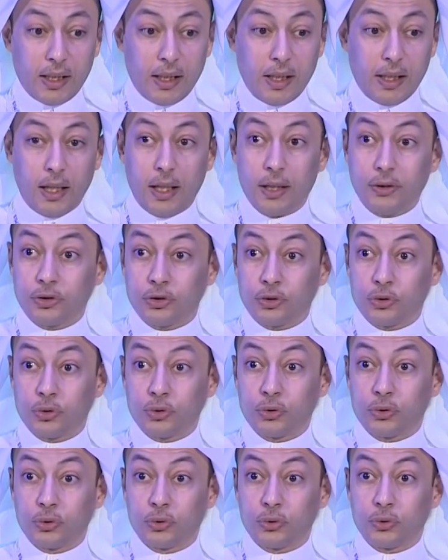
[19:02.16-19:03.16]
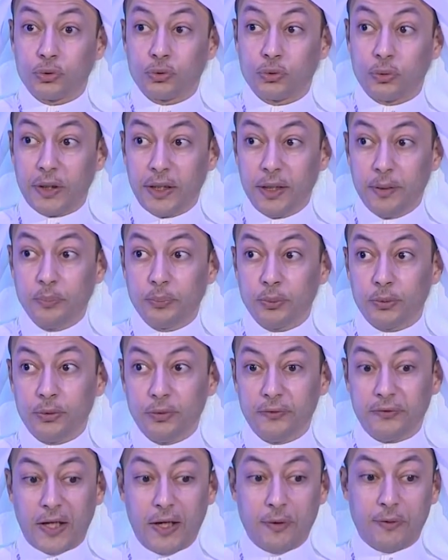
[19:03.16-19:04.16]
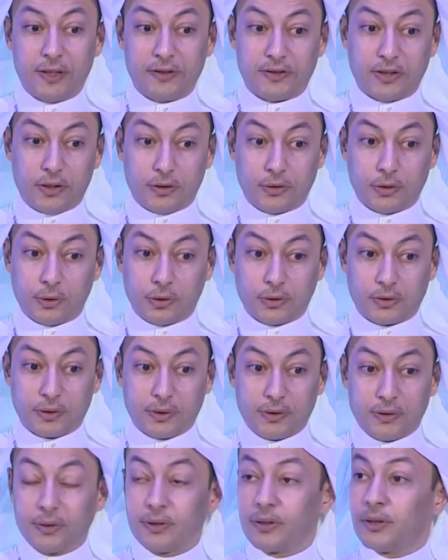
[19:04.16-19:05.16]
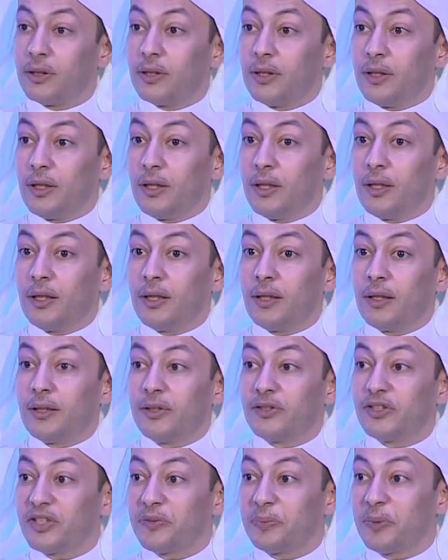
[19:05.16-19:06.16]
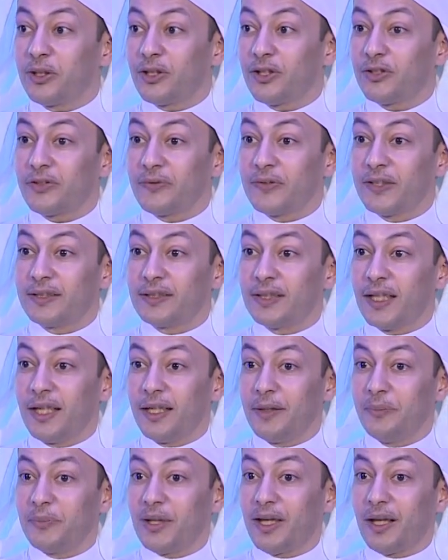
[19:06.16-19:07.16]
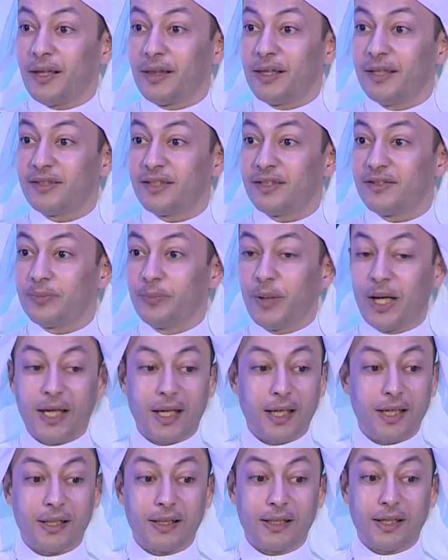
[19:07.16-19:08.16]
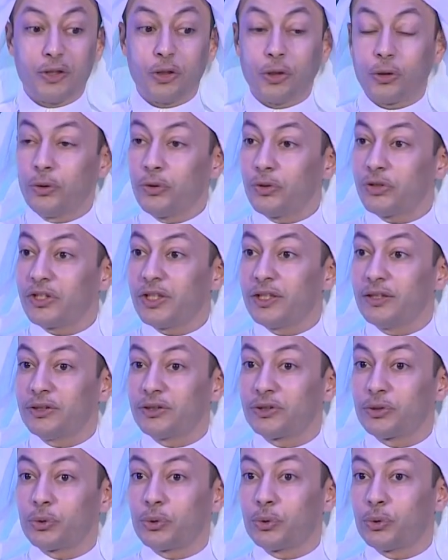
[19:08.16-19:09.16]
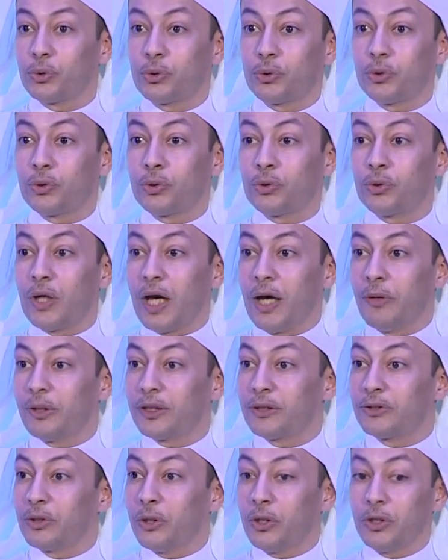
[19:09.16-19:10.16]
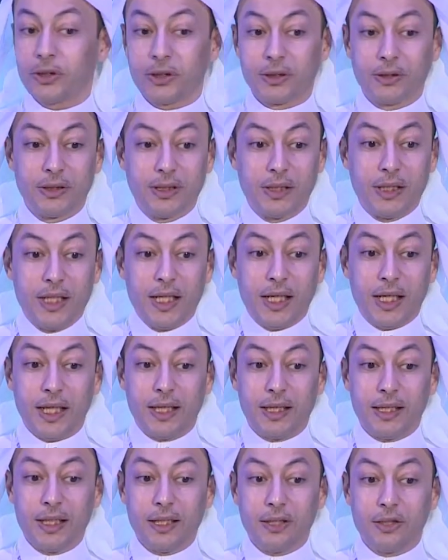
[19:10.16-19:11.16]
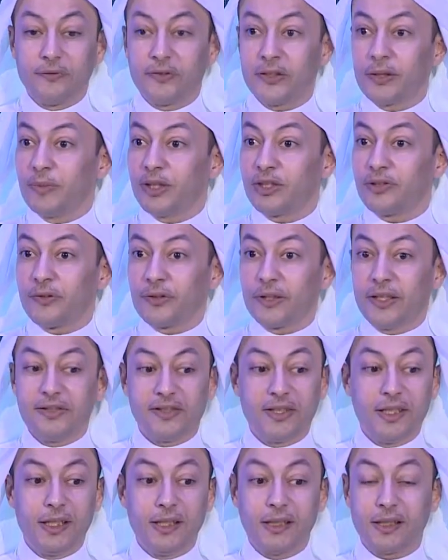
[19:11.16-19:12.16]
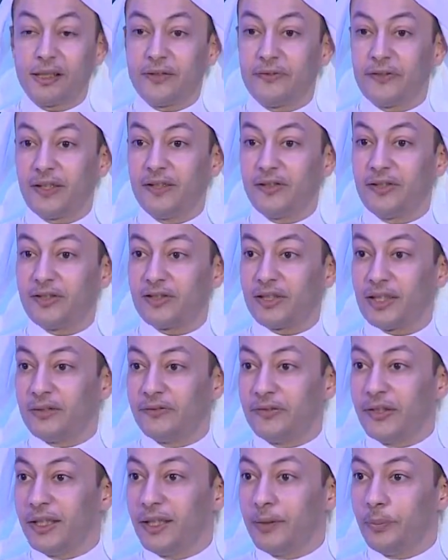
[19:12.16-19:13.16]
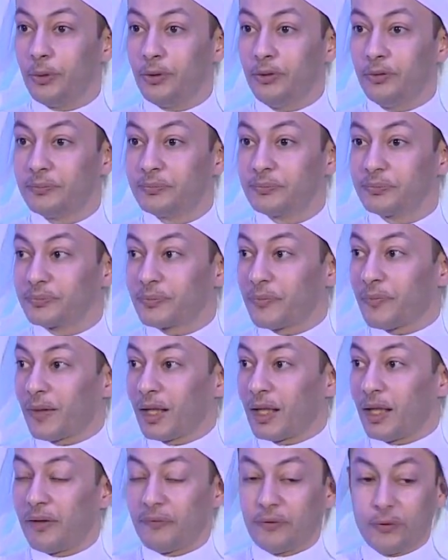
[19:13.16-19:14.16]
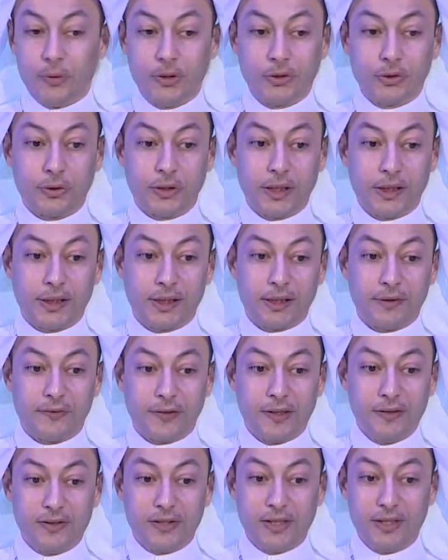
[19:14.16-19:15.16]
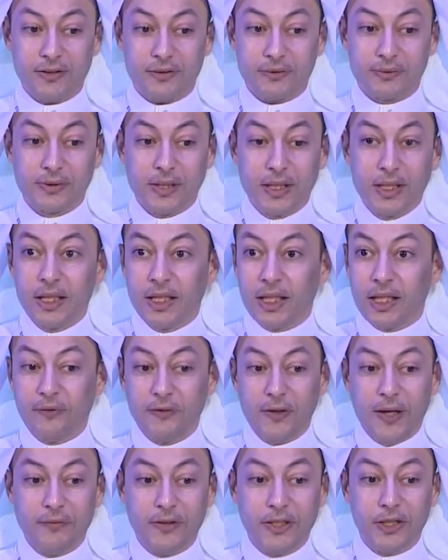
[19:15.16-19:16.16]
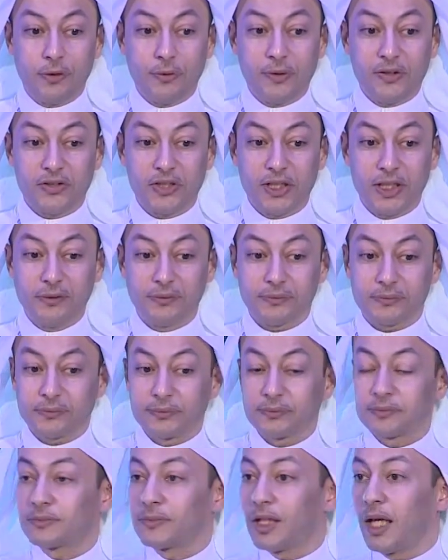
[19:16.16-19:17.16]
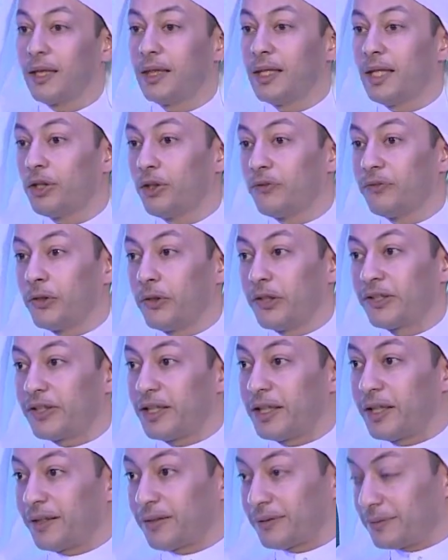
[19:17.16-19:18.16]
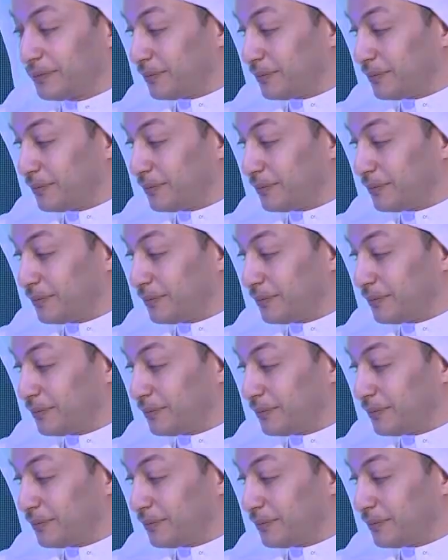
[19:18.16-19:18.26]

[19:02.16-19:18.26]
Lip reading: to improve our sectors. Just because of the time, this is my conclusion to our talk, and thank you very much for listening. The references are available if you want to get the references. If you have any question, and thank you for listening.